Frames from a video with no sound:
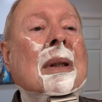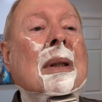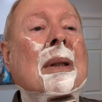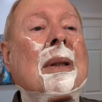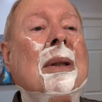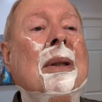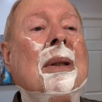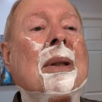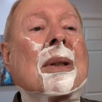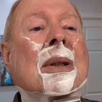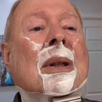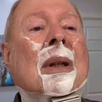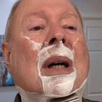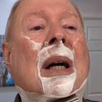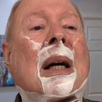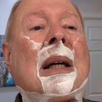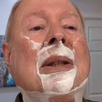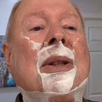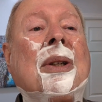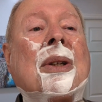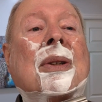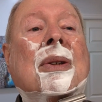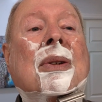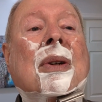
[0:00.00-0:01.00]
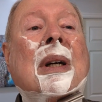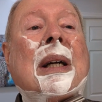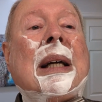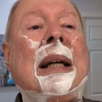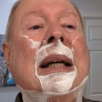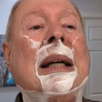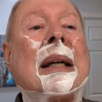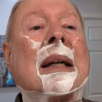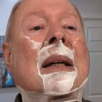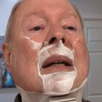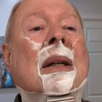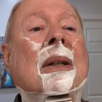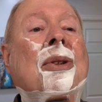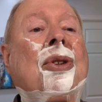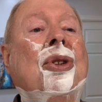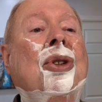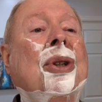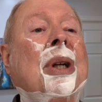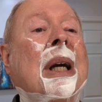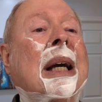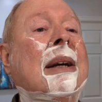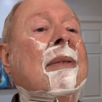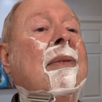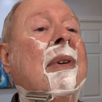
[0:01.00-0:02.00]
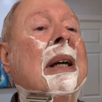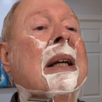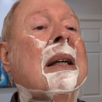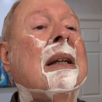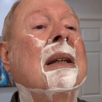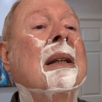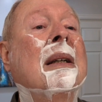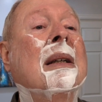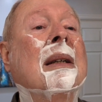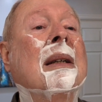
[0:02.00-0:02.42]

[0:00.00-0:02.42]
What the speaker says: You're just concentrating on shaving.